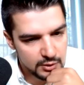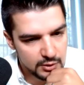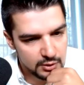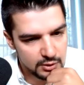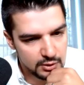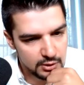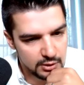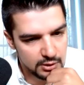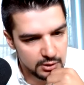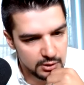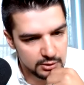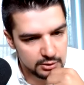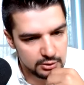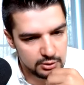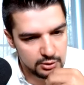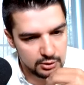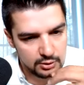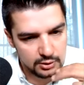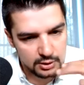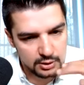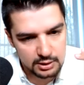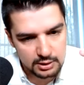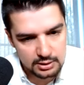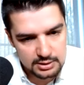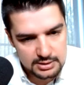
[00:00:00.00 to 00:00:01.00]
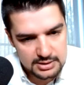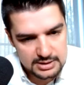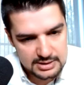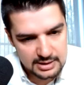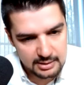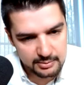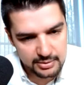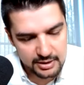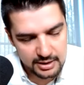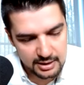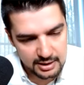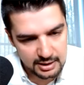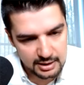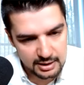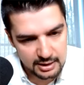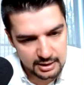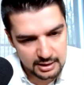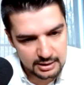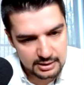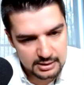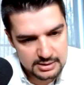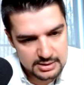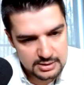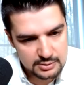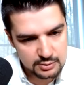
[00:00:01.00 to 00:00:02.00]
or doing something
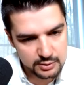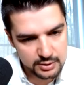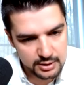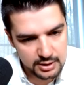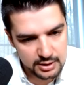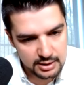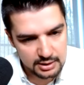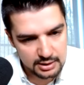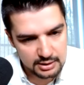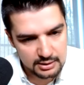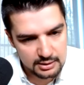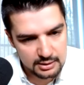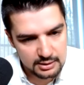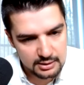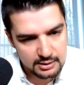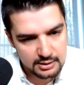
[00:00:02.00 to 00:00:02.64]
else with it,